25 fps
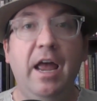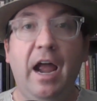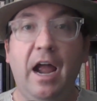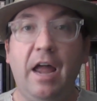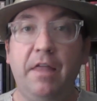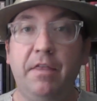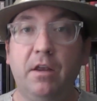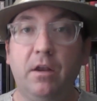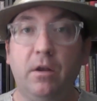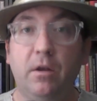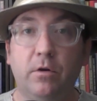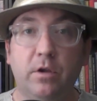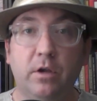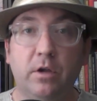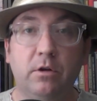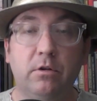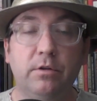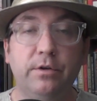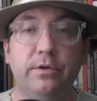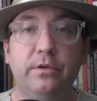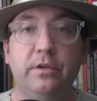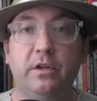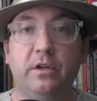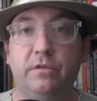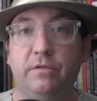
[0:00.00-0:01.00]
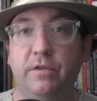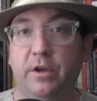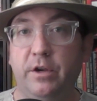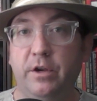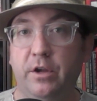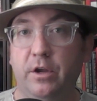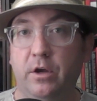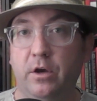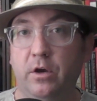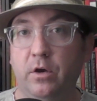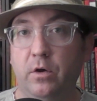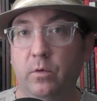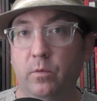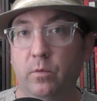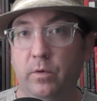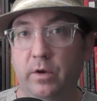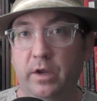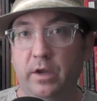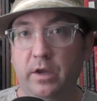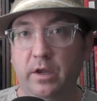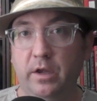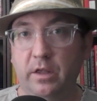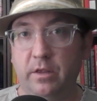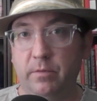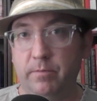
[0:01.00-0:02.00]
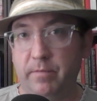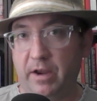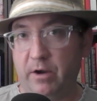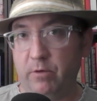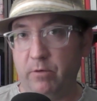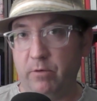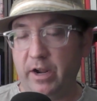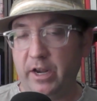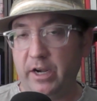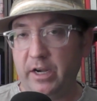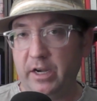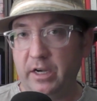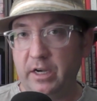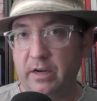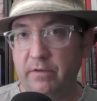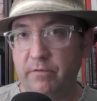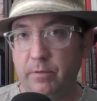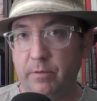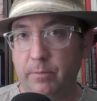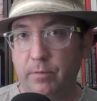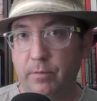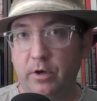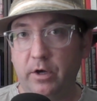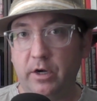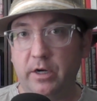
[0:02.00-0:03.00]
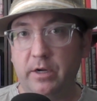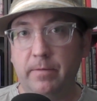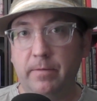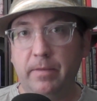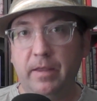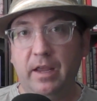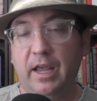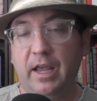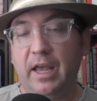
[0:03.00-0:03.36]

And then I'll conclude this video with my rating of the book